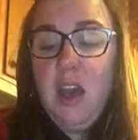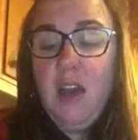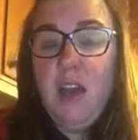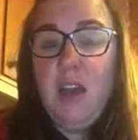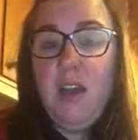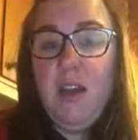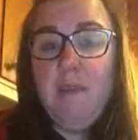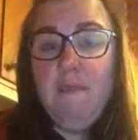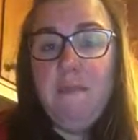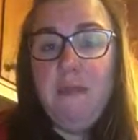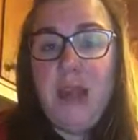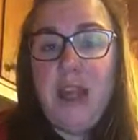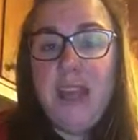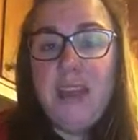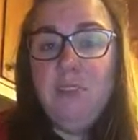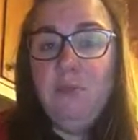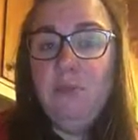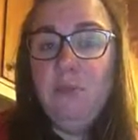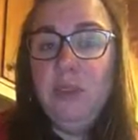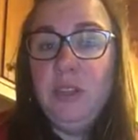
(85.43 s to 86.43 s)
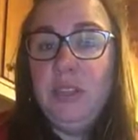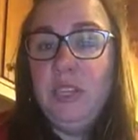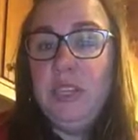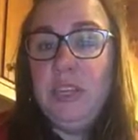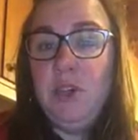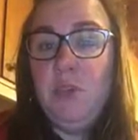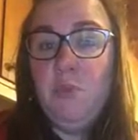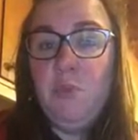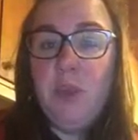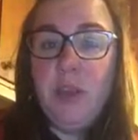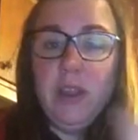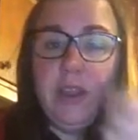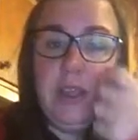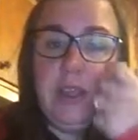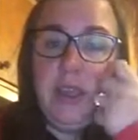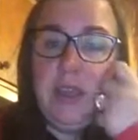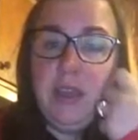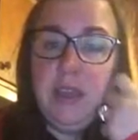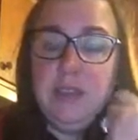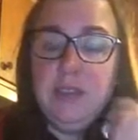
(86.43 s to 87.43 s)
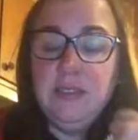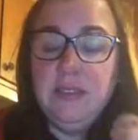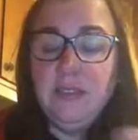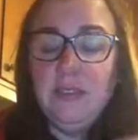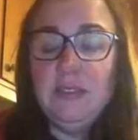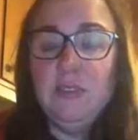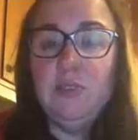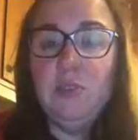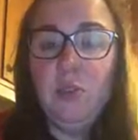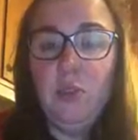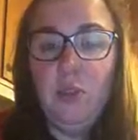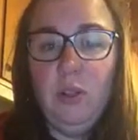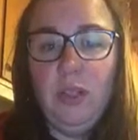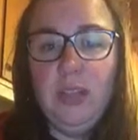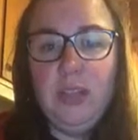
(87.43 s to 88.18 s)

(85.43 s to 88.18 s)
I don't really know where he is in school,